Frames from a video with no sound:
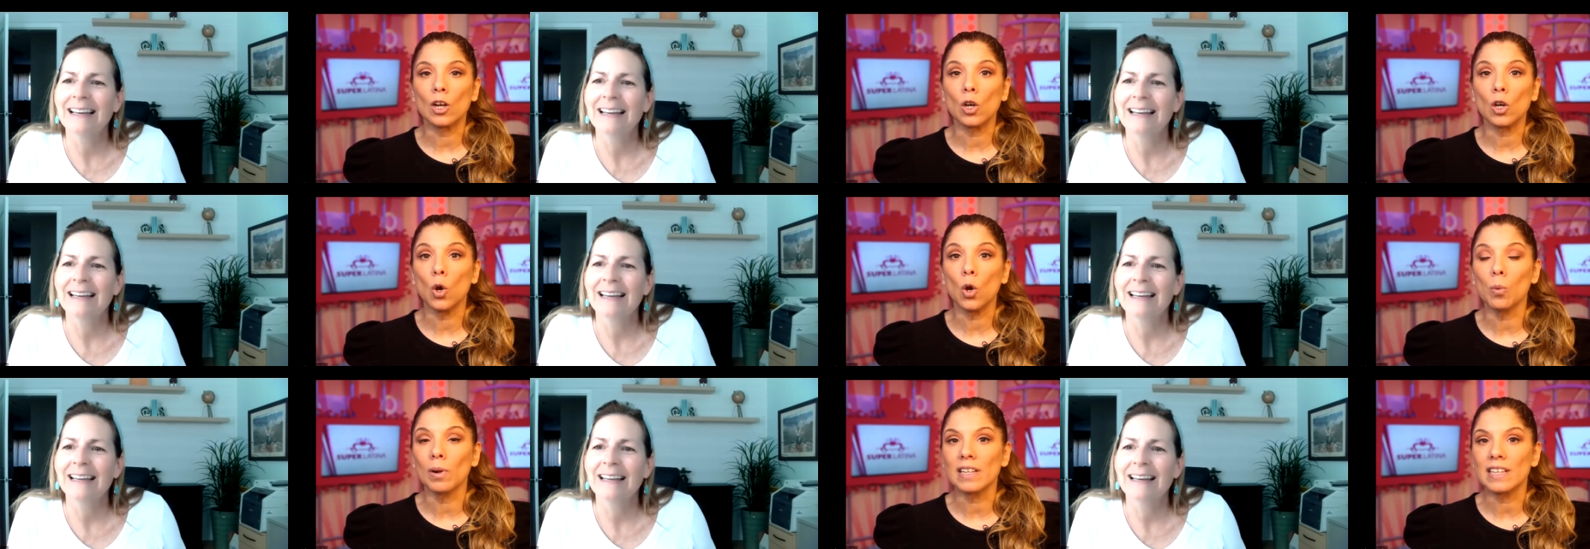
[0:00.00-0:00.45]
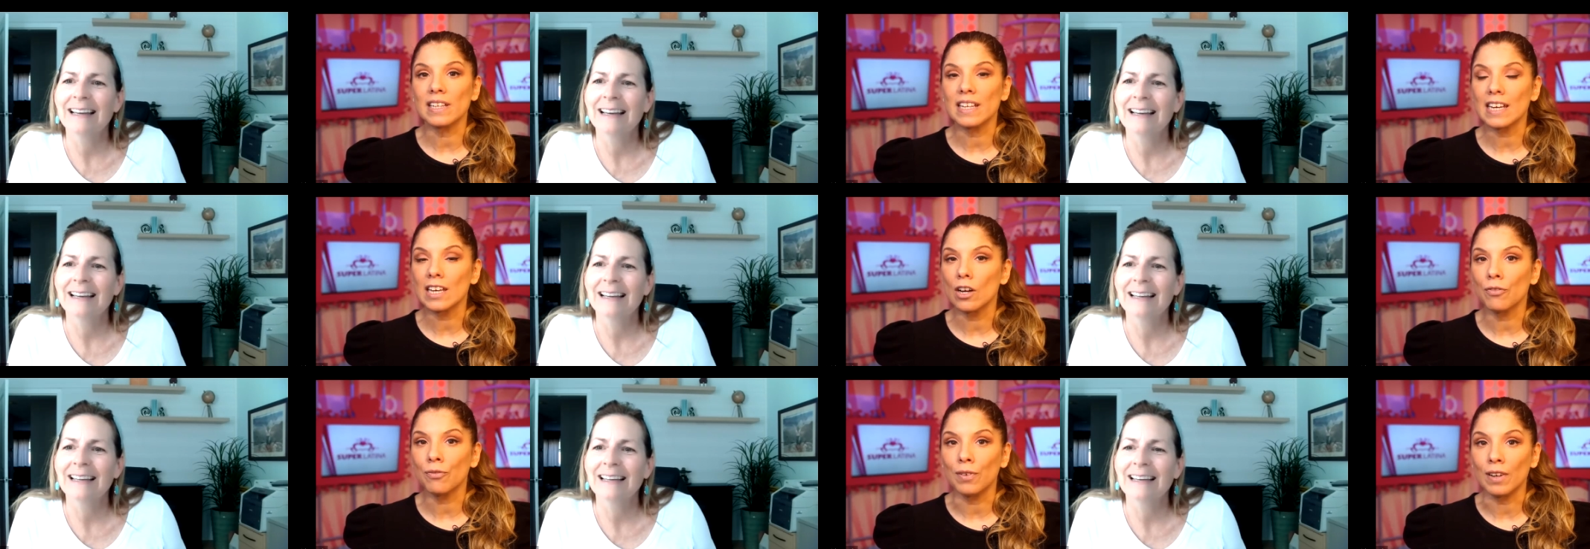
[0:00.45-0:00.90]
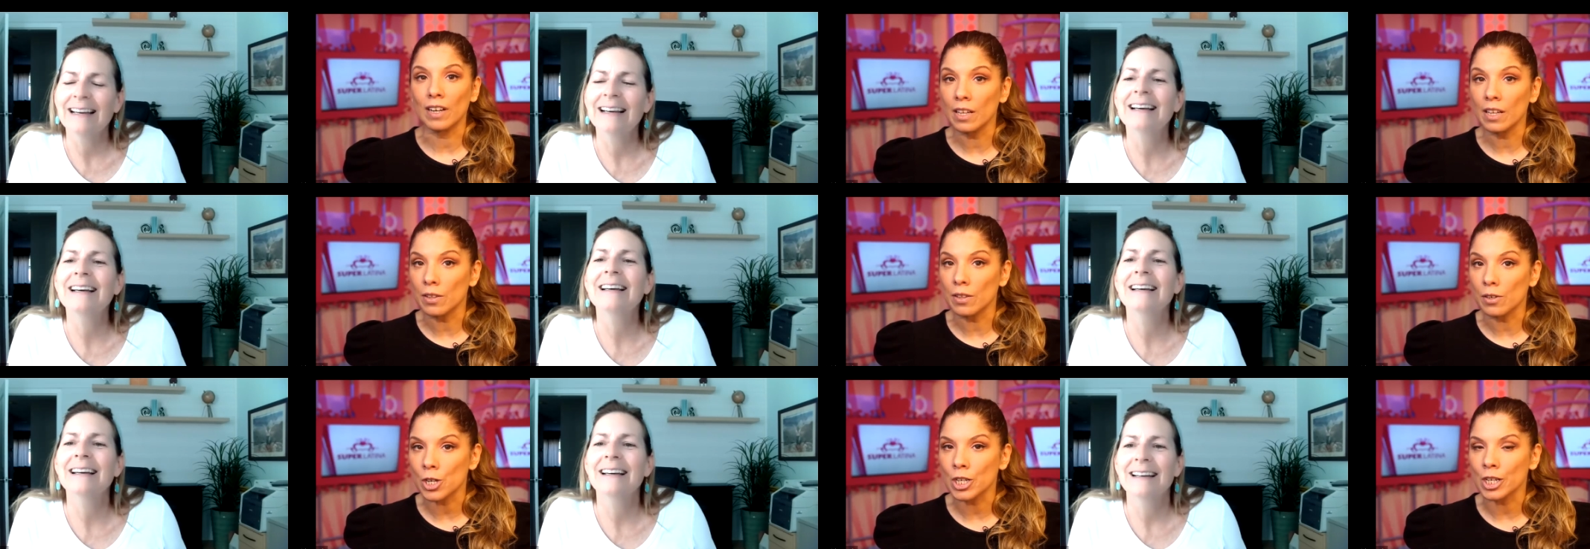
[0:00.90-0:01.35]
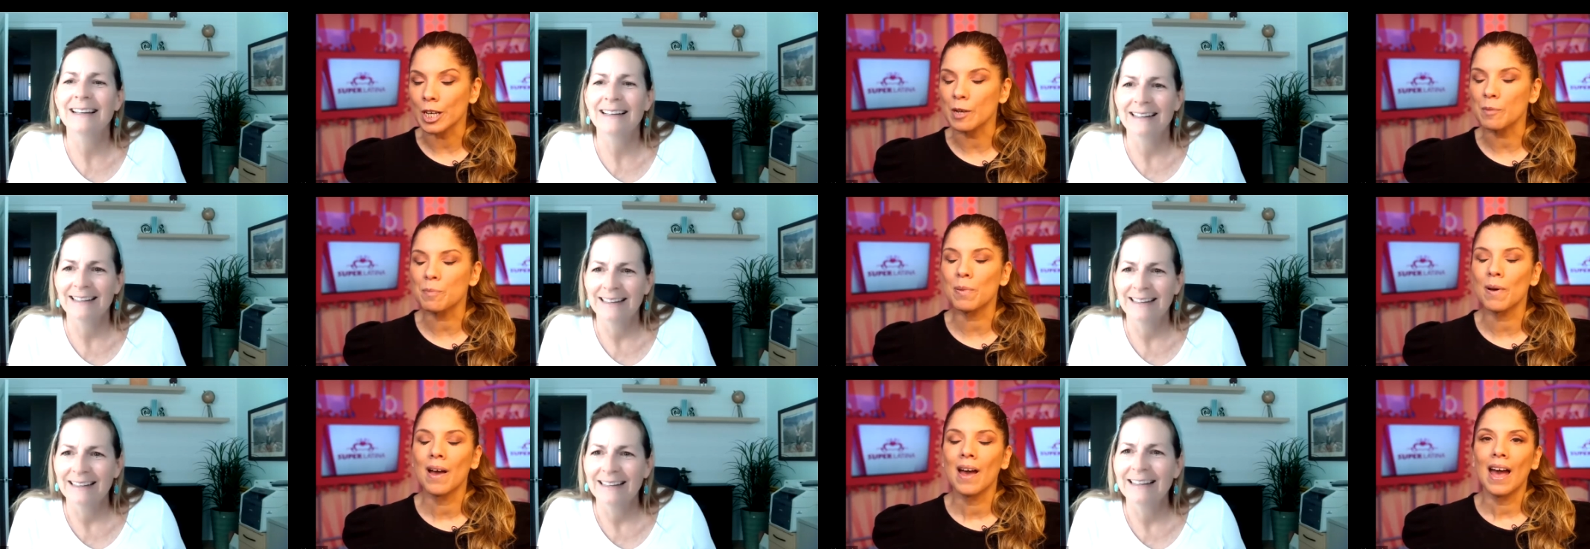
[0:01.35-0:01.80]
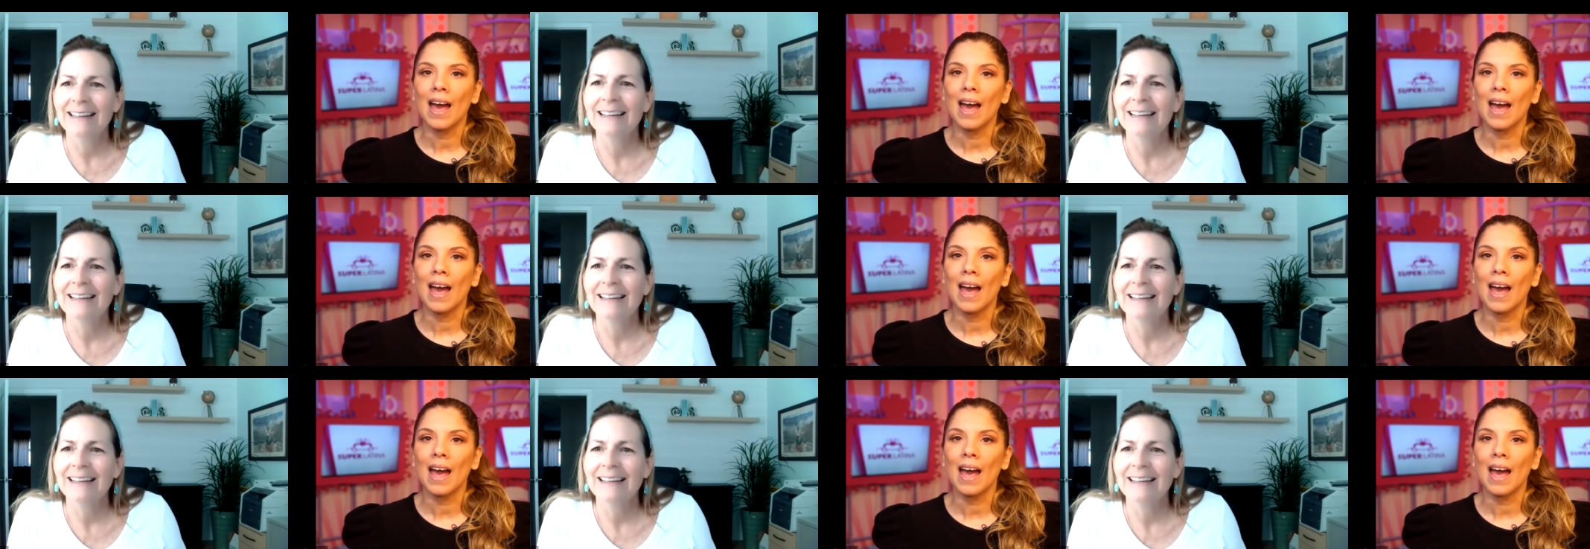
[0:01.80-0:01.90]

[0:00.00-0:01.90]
Speaker 1: Global Day of Leadership,